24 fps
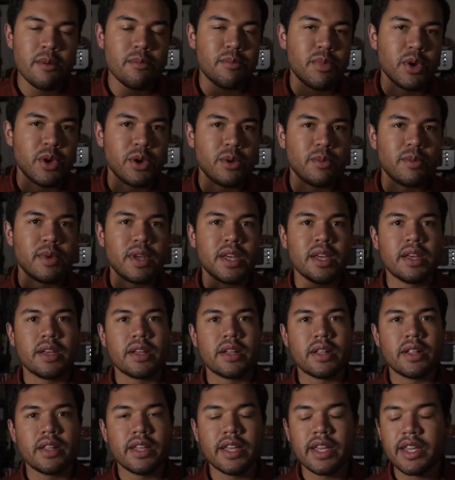Boom,
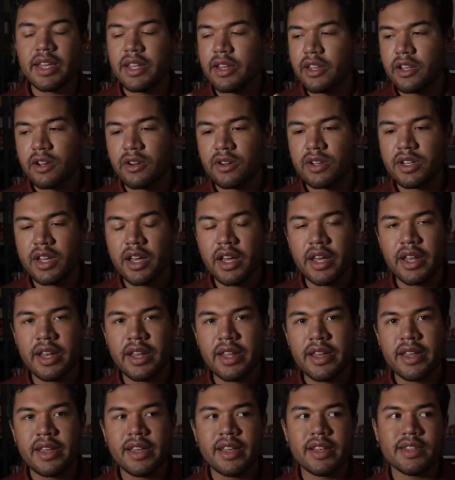click it, you're done.
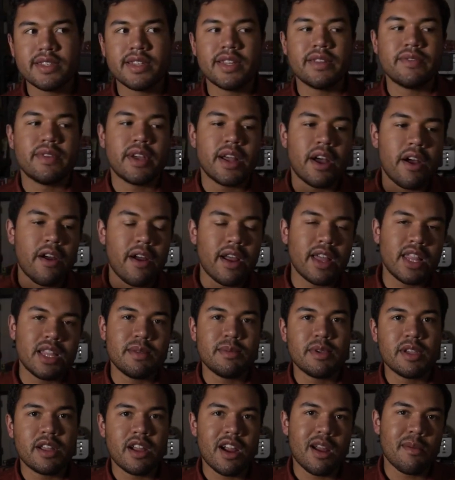Instead of like, all right, let
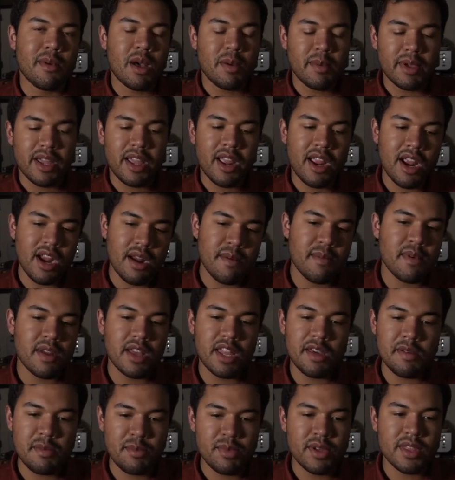me grab out my camera,
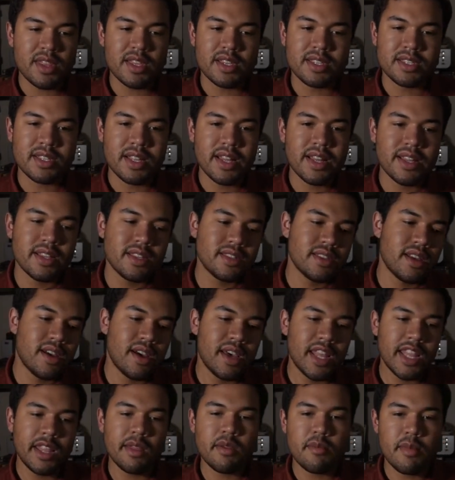let me put this lens
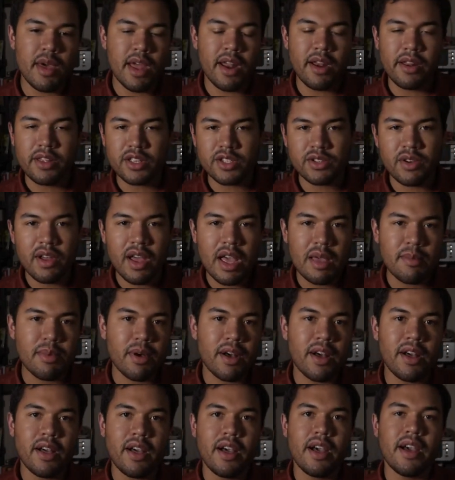on, let me mount on a
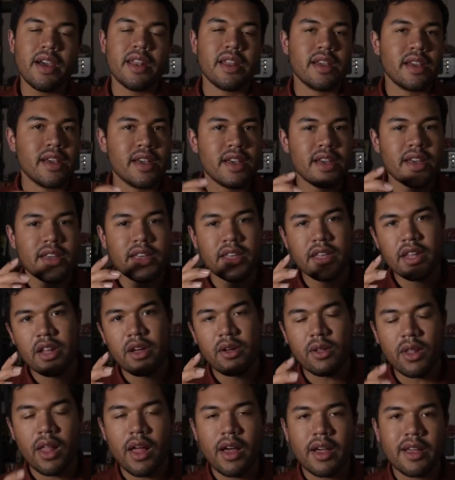tripod, you
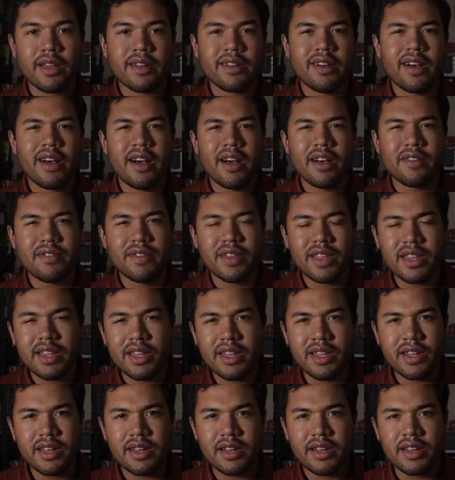know, lock it off, and
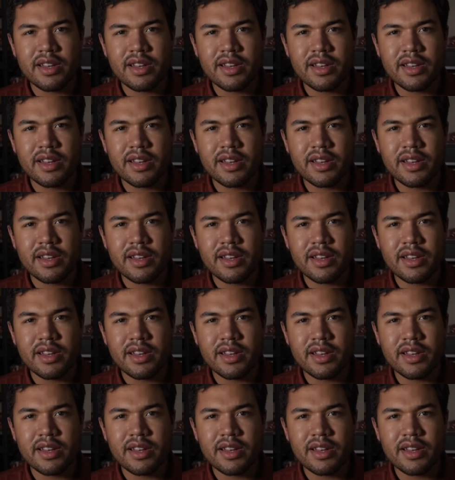then